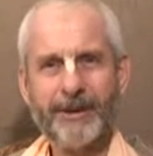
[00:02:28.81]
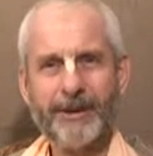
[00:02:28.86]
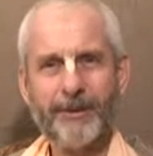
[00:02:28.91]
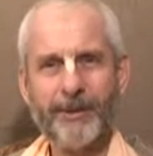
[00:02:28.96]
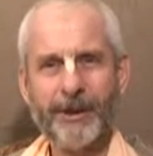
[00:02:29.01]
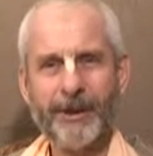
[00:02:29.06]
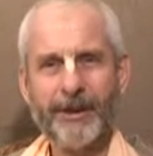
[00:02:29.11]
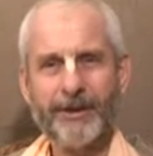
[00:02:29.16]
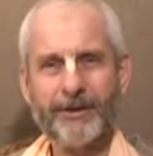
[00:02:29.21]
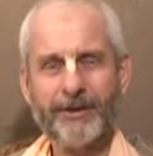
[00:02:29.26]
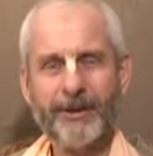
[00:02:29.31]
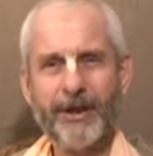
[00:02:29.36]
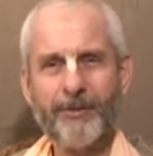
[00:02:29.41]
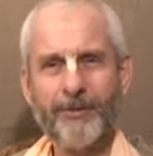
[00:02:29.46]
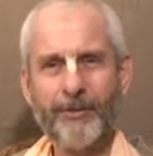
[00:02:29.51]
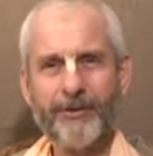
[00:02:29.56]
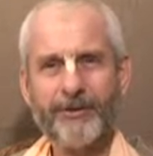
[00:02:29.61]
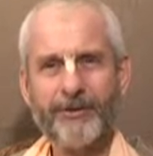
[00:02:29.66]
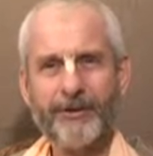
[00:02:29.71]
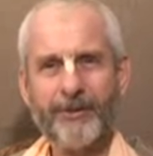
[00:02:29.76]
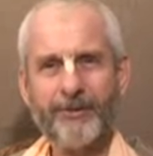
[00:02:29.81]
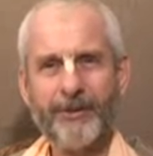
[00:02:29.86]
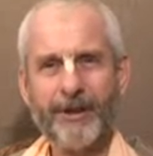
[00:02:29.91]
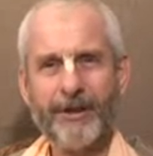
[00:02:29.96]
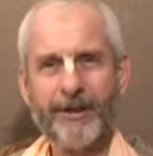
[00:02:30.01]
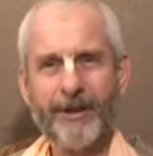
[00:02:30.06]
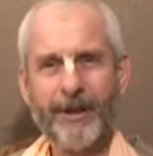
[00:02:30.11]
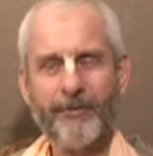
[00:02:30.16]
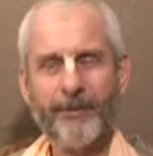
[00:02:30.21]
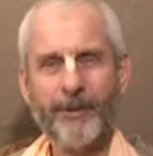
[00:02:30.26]
typical example of somebody
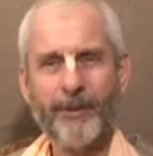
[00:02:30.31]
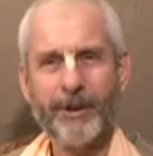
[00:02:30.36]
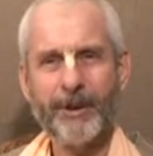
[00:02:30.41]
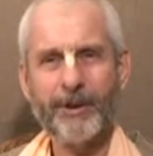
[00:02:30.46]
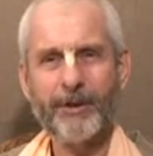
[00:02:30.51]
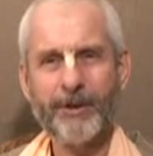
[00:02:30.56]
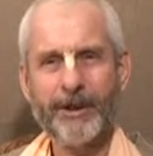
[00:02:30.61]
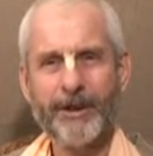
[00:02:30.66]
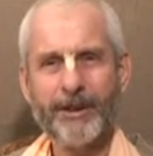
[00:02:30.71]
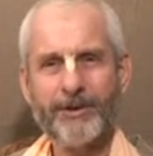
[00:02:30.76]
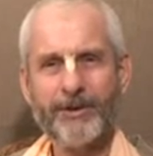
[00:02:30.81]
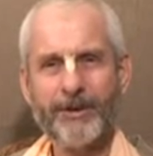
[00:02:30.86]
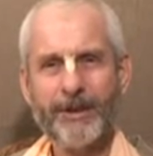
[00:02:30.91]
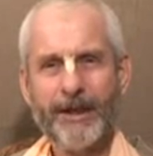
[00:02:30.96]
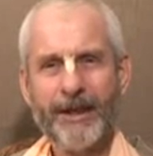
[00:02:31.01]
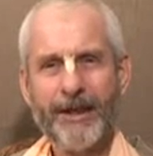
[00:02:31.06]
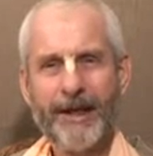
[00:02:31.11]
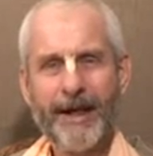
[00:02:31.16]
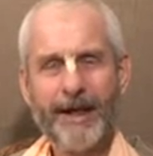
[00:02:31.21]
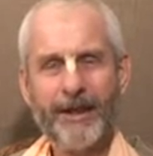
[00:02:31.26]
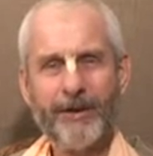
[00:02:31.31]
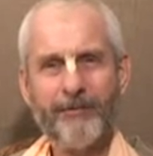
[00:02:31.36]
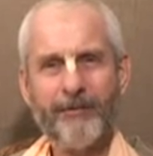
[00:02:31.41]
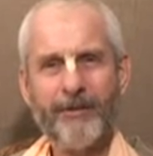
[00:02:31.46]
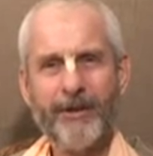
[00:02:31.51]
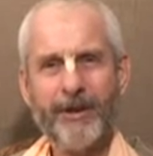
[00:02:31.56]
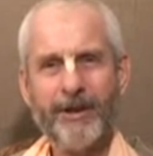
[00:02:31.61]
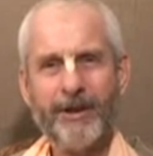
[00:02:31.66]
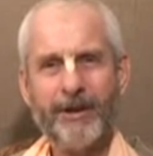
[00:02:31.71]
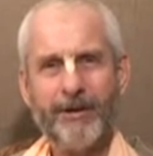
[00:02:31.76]
that everyone agrees had a
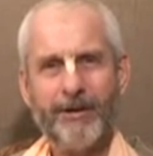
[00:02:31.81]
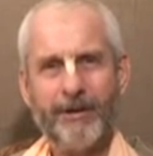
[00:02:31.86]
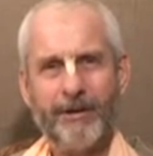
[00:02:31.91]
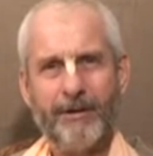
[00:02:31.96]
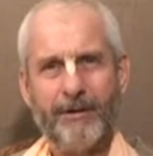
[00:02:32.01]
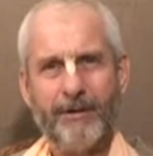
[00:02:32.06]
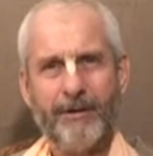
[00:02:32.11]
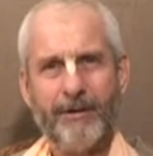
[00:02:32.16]
very,